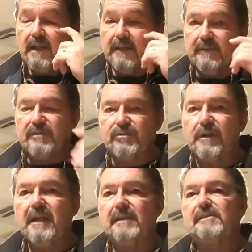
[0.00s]
in the
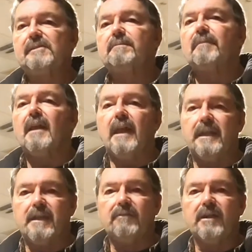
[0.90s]
streets,
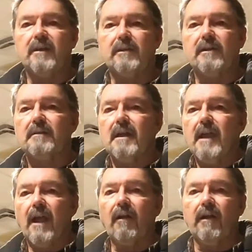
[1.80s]
and every other
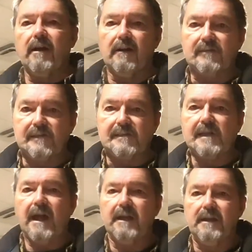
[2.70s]
area of
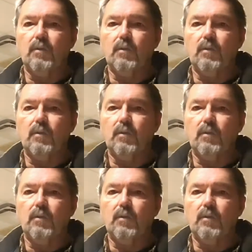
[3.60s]
society.